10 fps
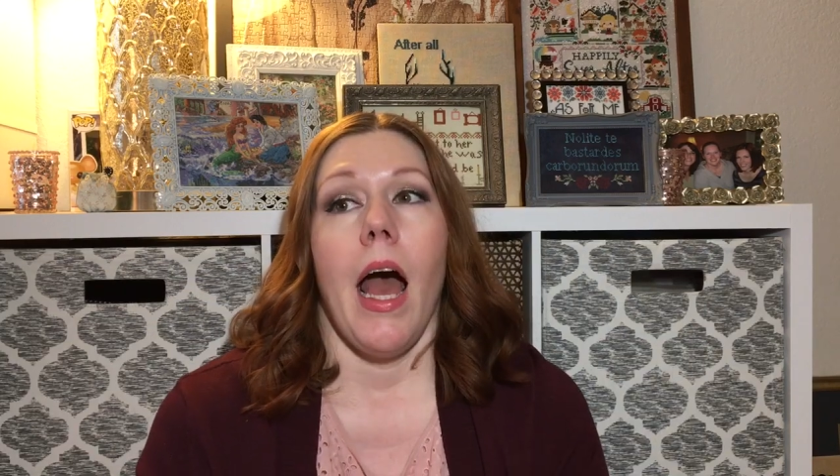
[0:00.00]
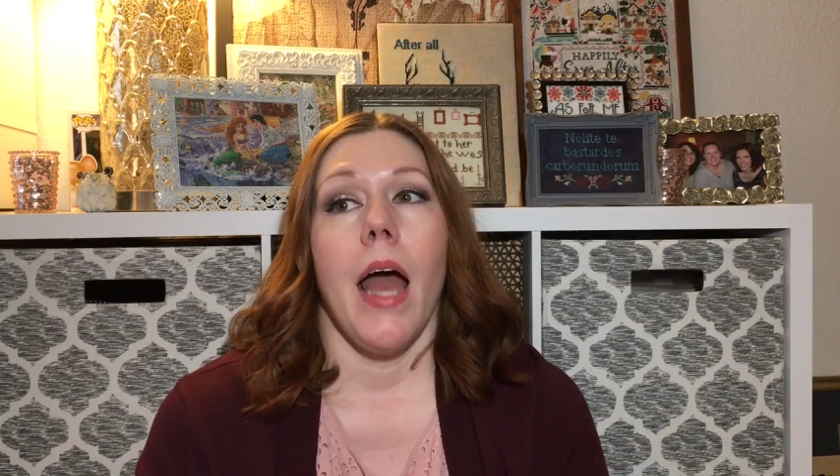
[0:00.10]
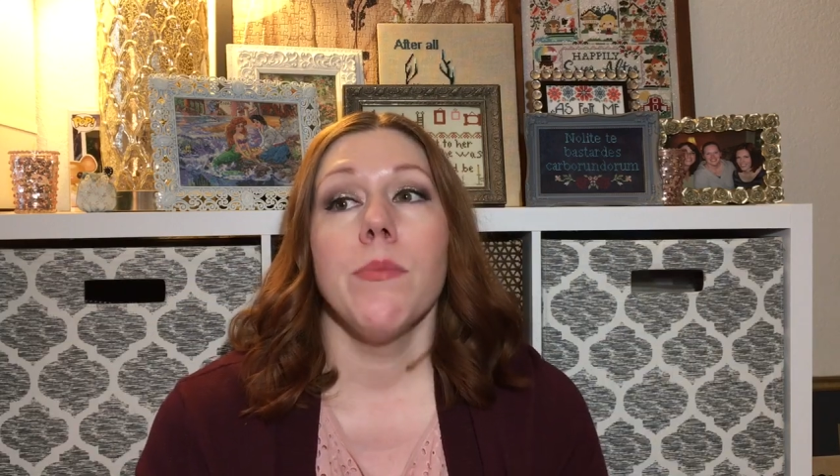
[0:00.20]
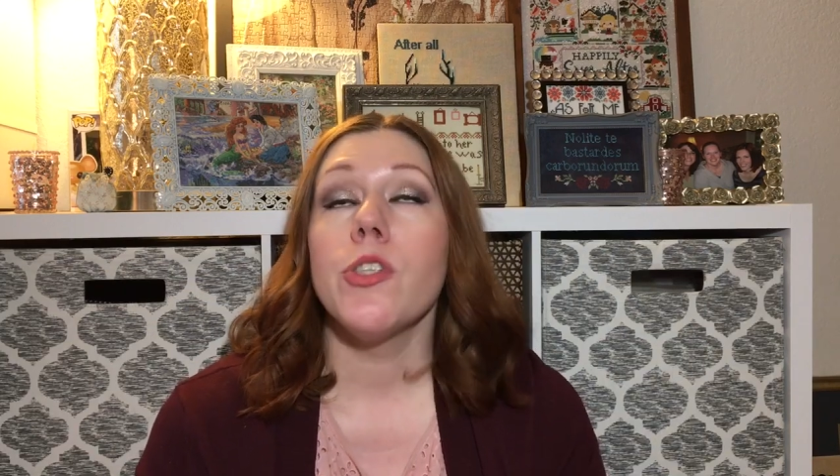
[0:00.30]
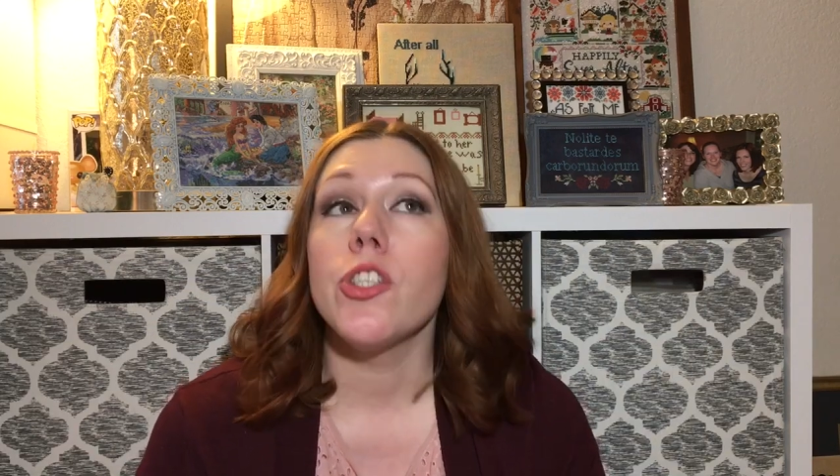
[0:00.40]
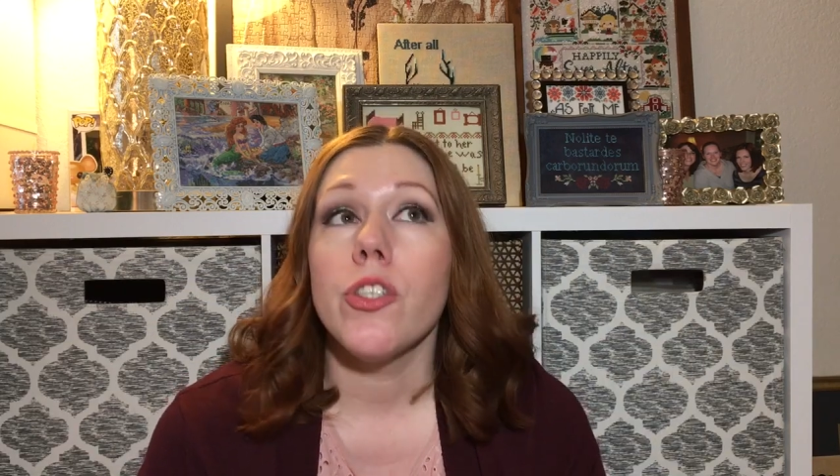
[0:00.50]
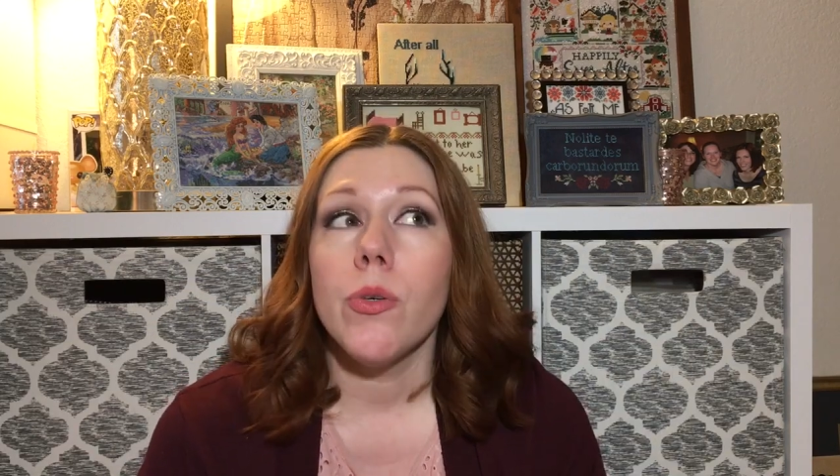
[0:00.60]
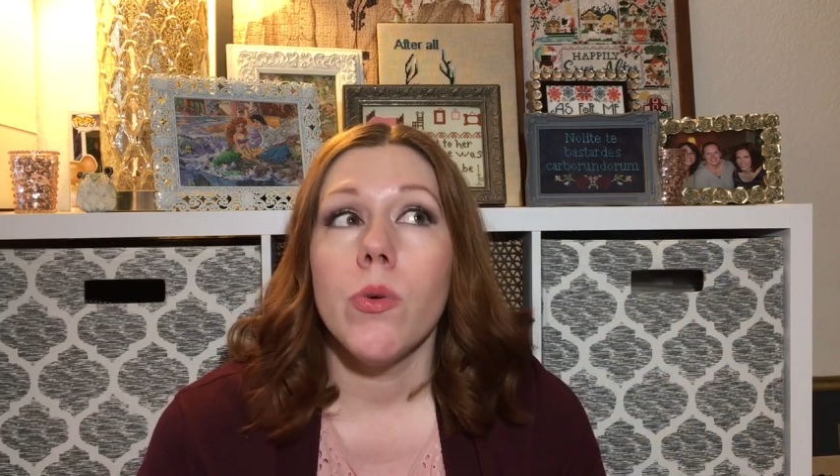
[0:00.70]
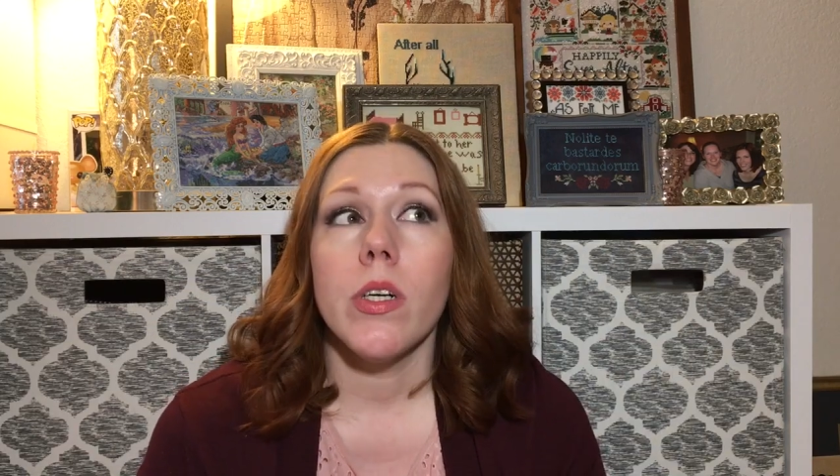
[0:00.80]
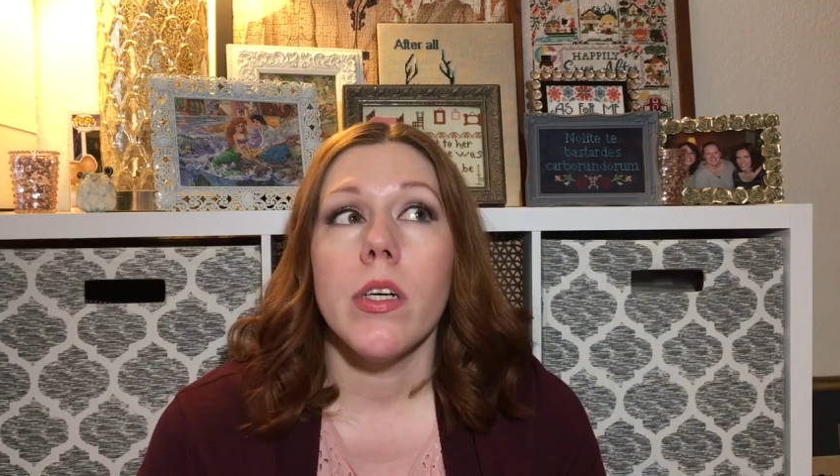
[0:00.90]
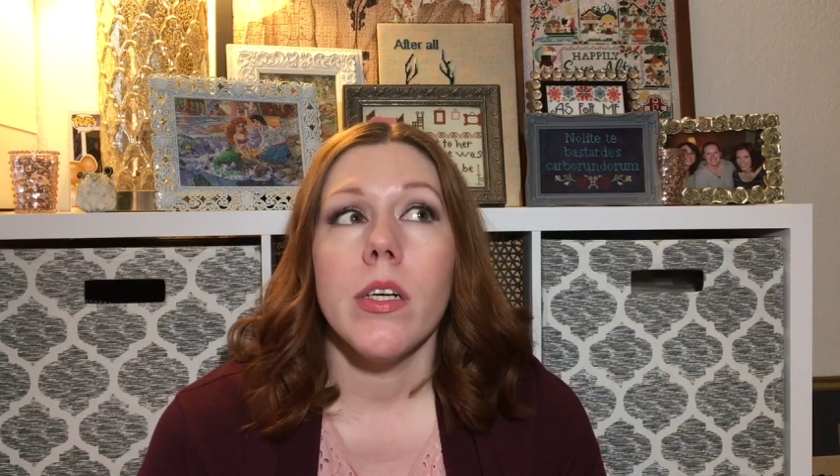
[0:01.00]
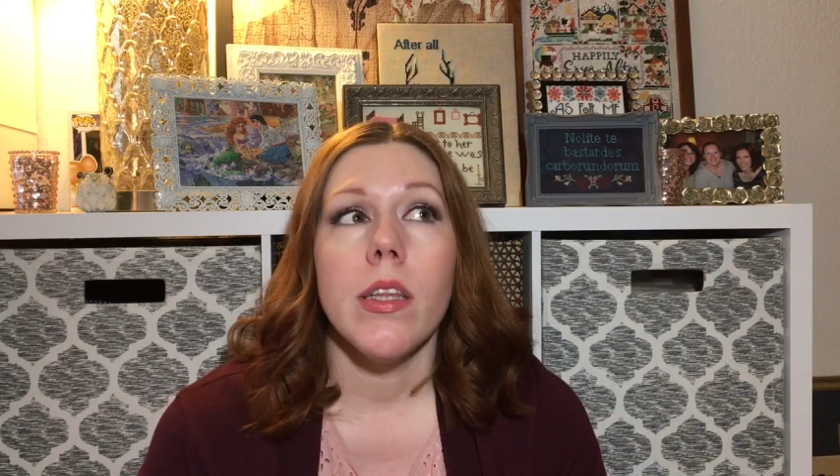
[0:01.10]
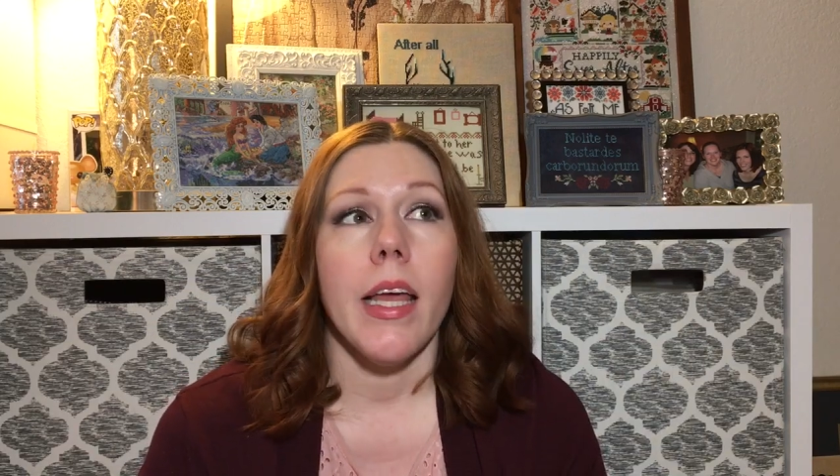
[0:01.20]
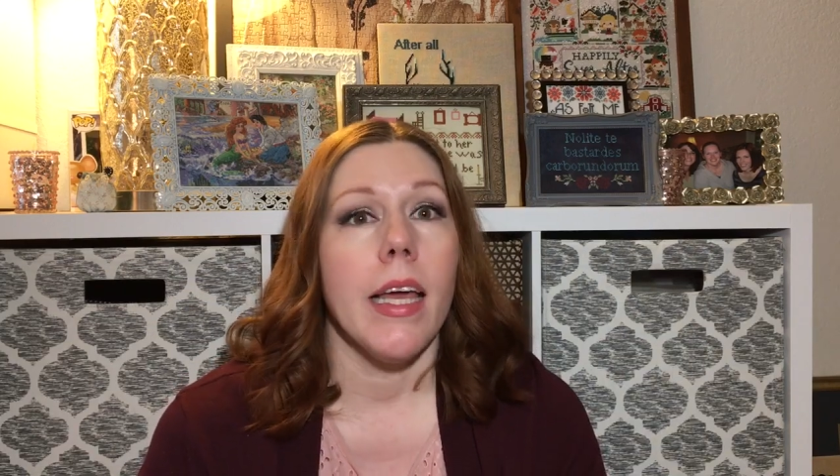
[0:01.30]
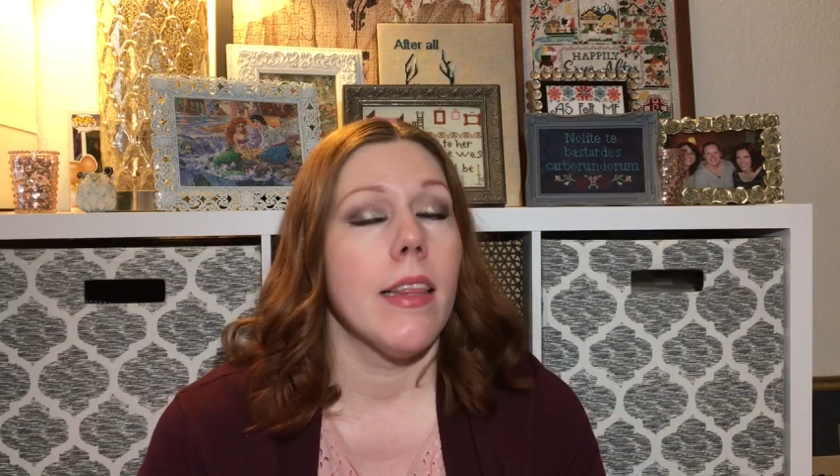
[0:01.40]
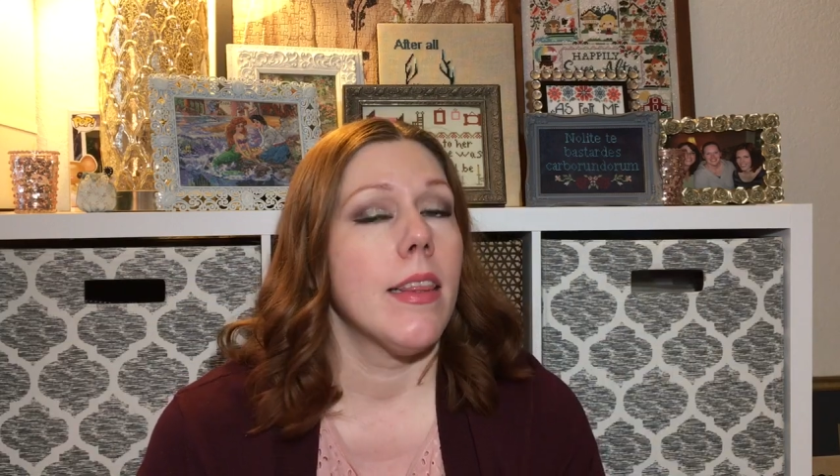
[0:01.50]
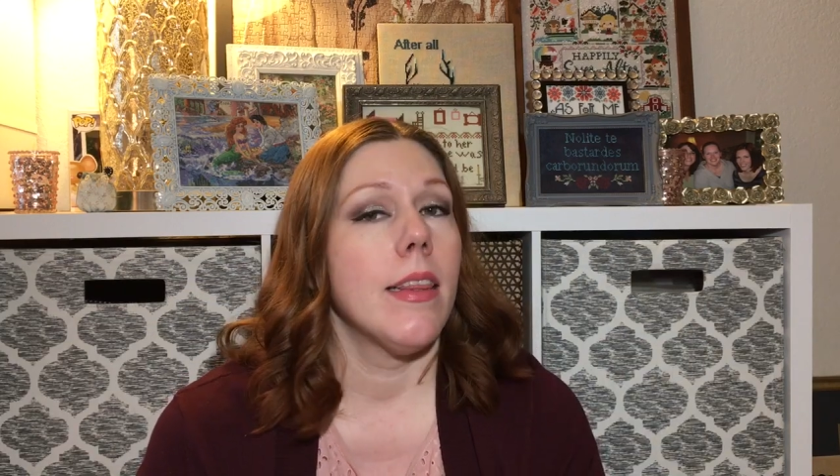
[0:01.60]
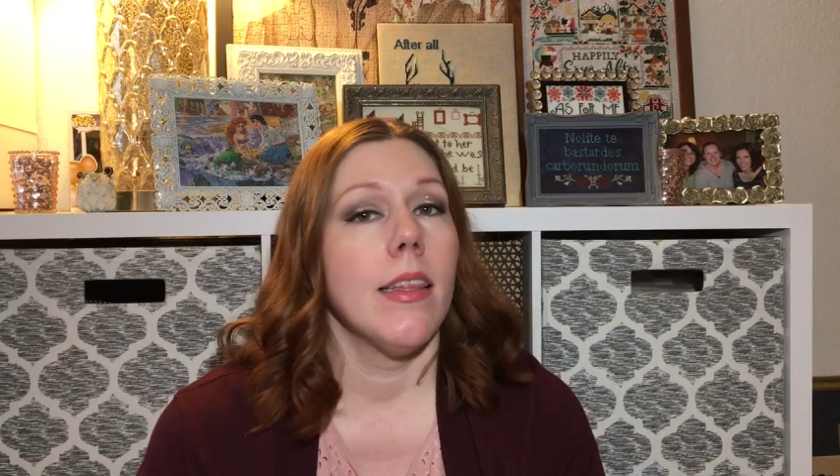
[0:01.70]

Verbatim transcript: I'm sure like